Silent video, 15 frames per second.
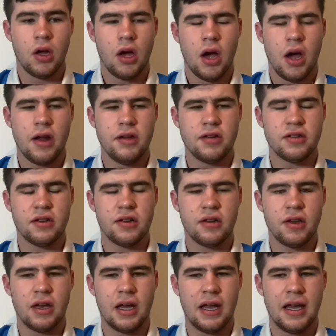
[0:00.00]
And
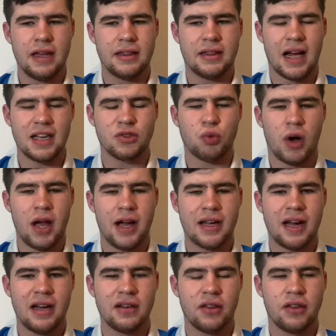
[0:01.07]
that's why I
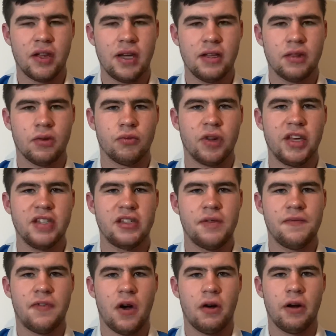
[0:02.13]
kind of think the
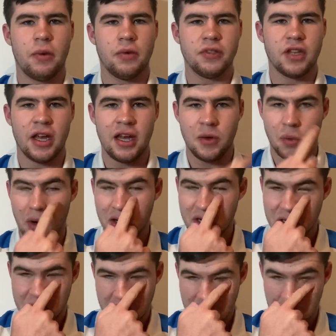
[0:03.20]
reasoning for it was that he
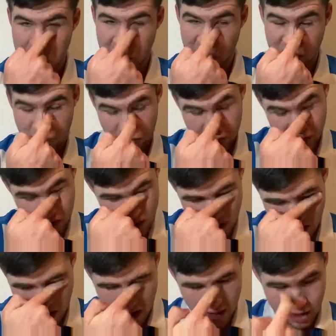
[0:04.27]
wanted to do transfers
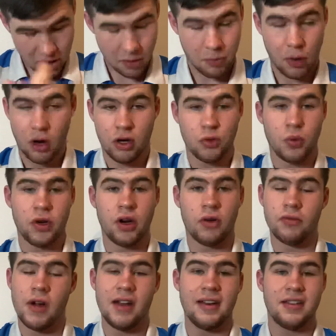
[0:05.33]
that the board were not
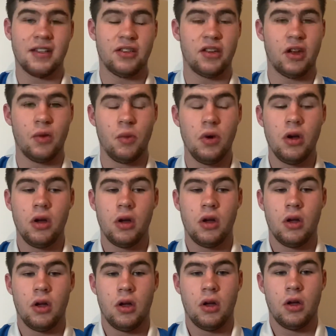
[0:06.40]
ready to do.
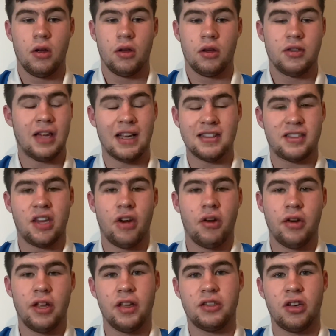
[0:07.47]
That's the
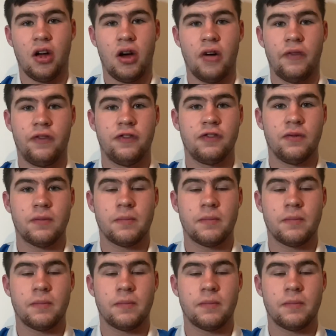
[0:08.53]
only sort of